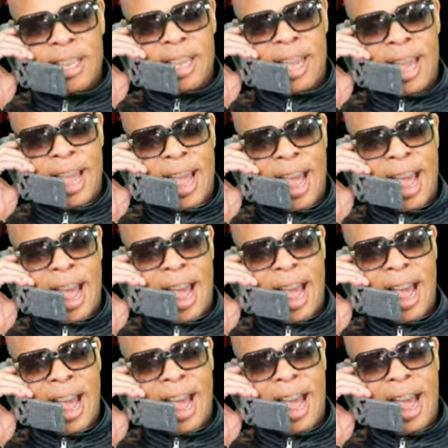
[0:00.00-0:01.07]
Yeah,
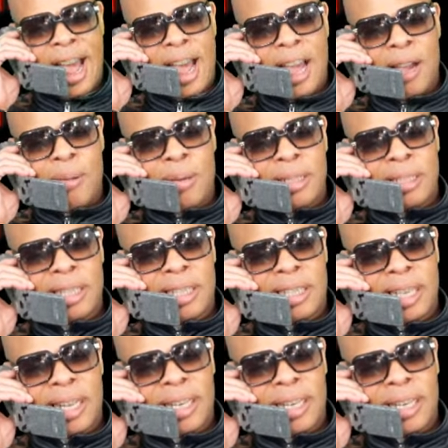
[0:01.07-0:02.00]
I would just